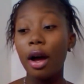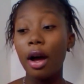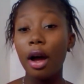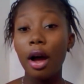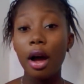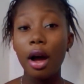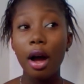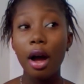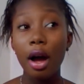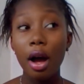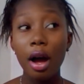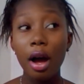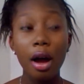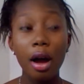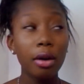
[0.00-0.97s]

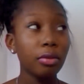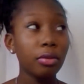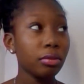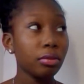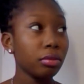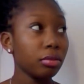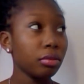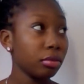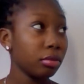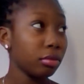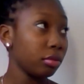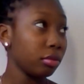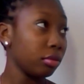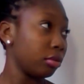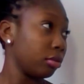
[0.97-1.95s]

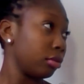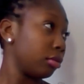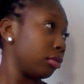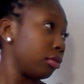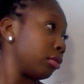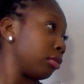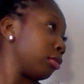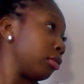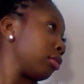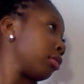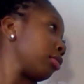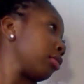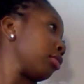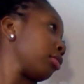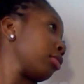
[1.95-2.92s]

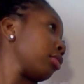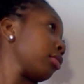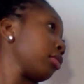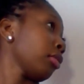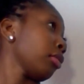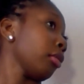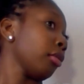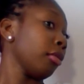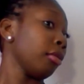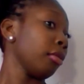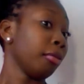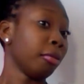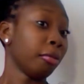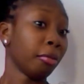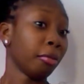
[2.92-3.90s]

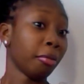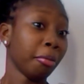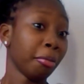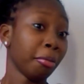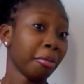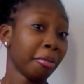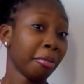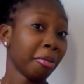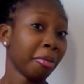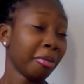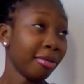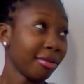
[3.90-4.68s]
[no speech]